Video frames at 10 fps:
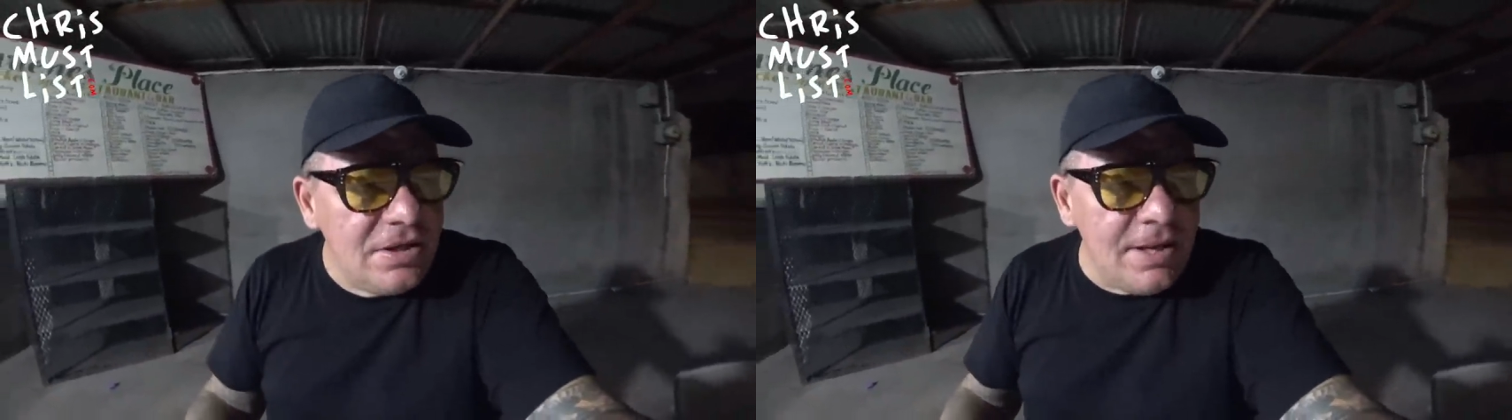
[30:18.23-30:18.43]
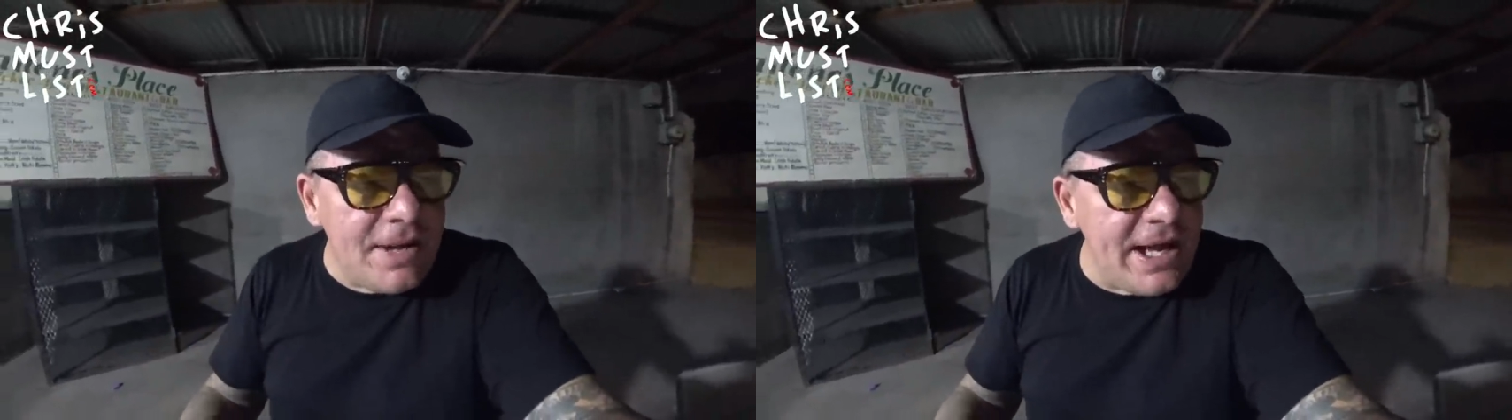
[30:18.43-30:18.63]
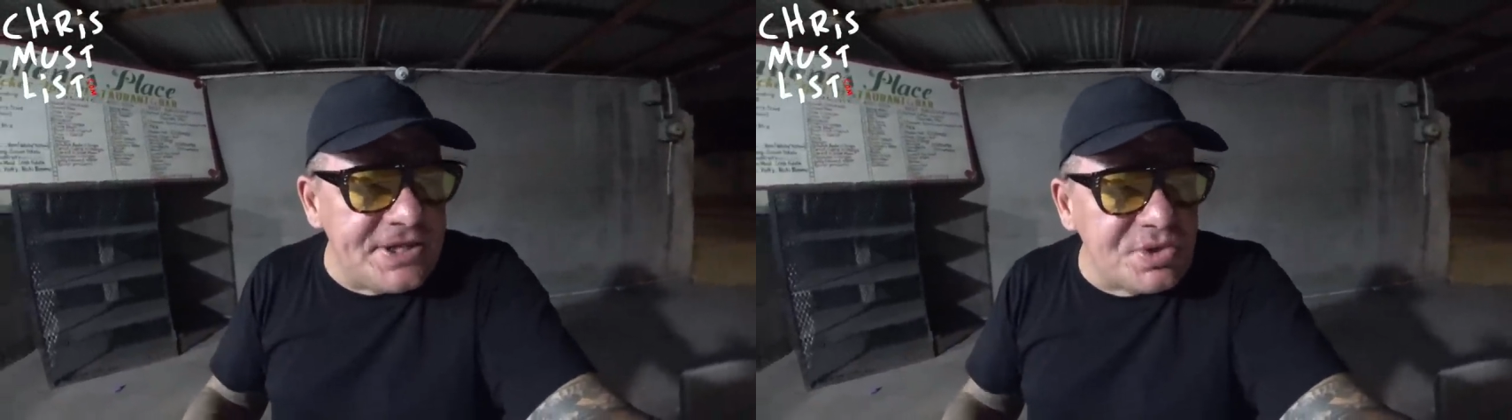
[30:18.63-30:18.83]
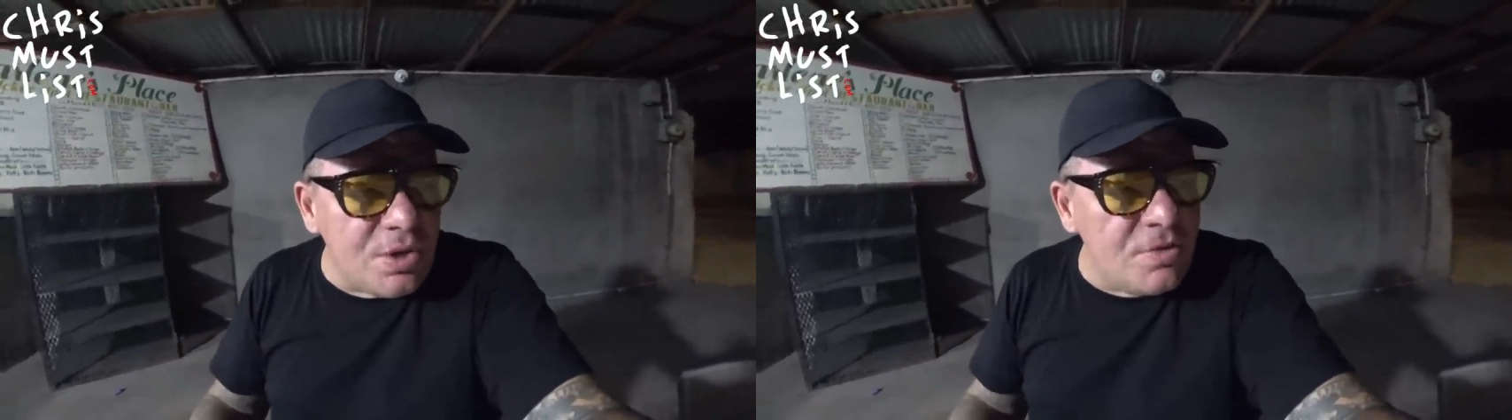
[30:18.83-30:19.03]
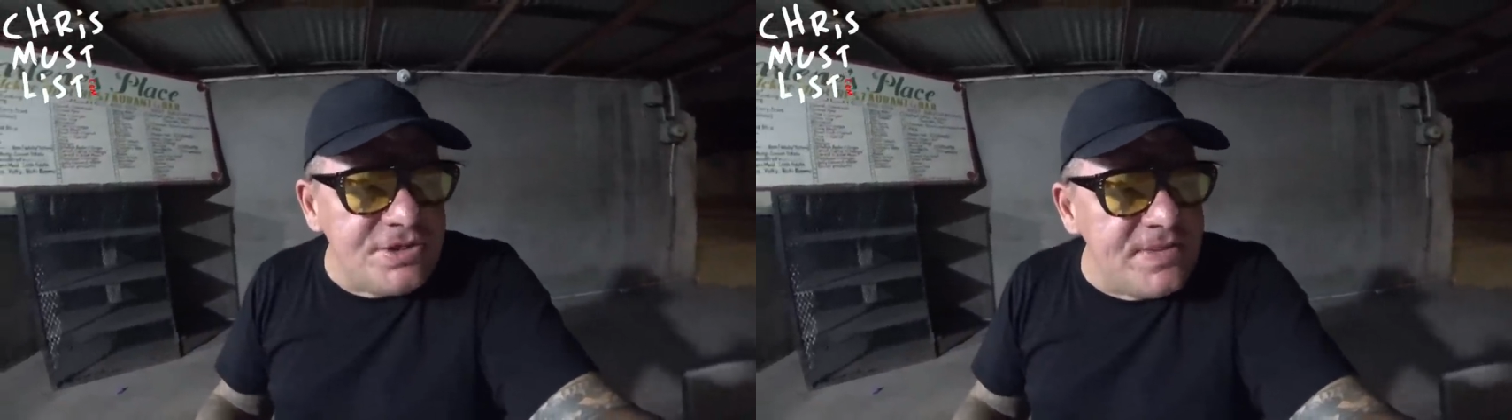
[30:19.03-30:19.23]
And my answer
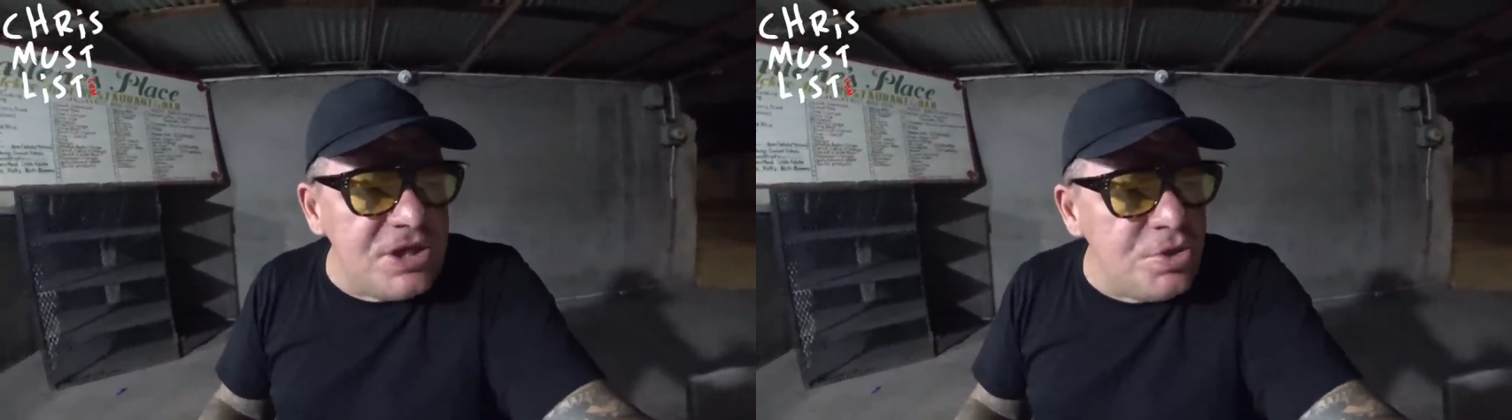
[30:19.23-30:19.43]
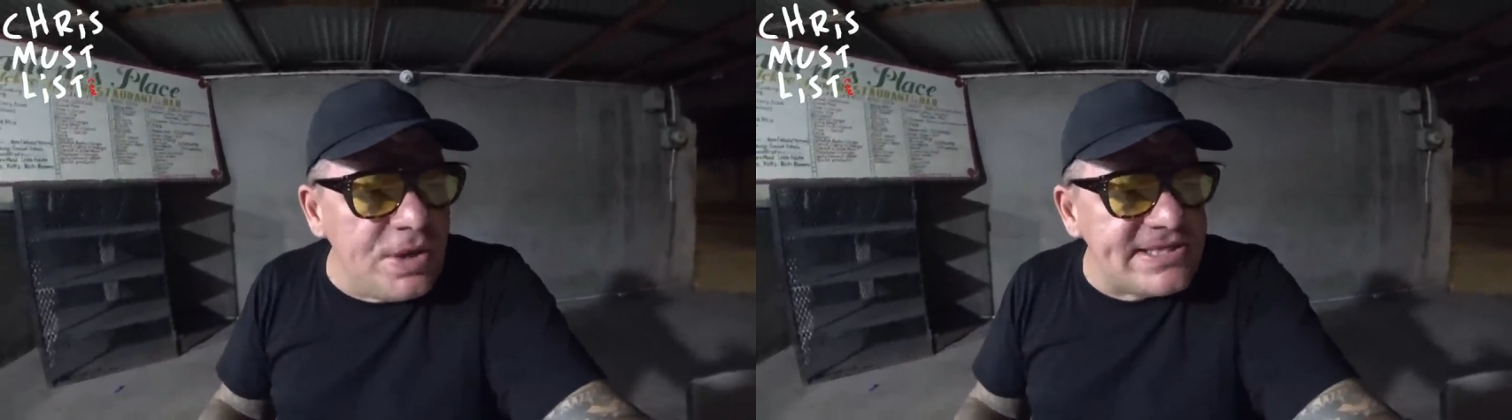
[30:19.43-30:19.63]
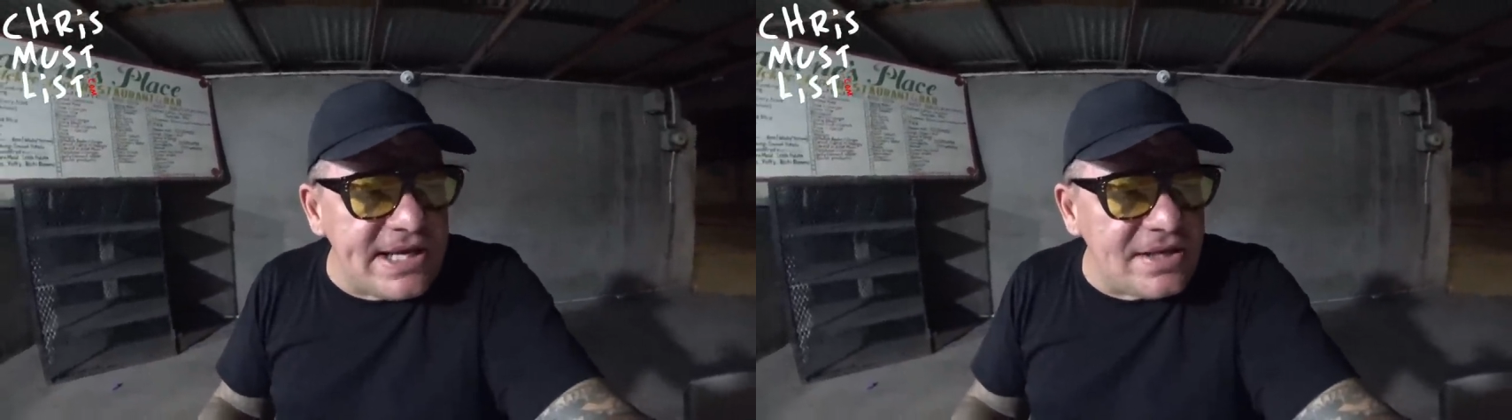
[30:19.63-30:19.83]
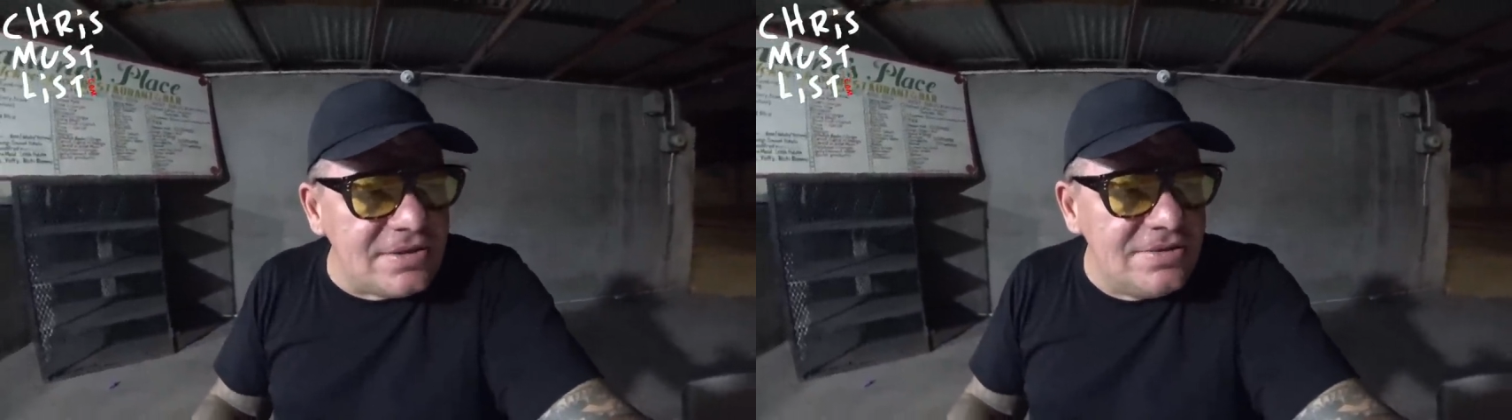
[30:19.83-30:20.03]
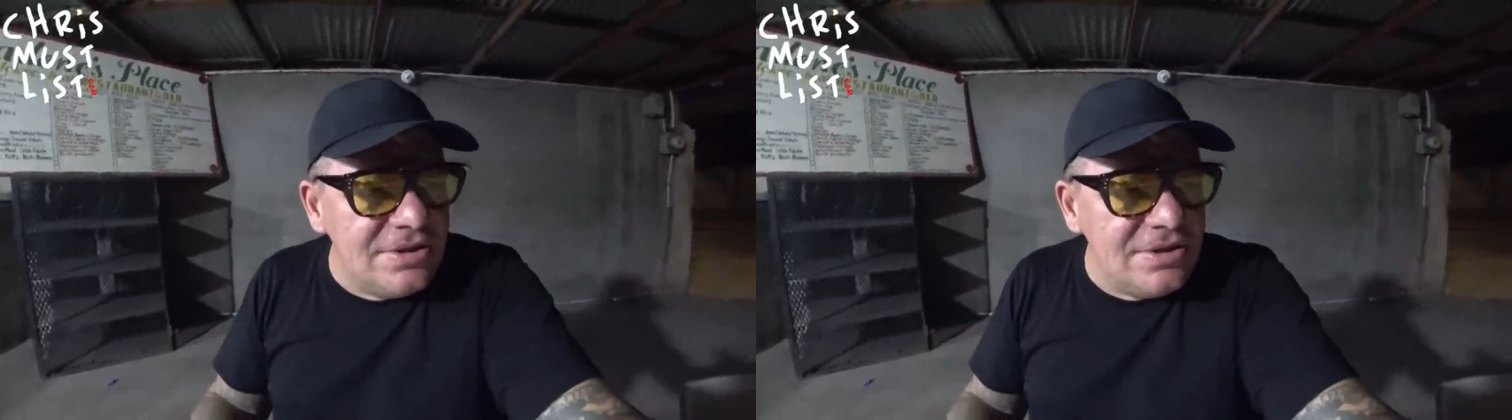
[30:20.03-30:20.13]
will always be the USA.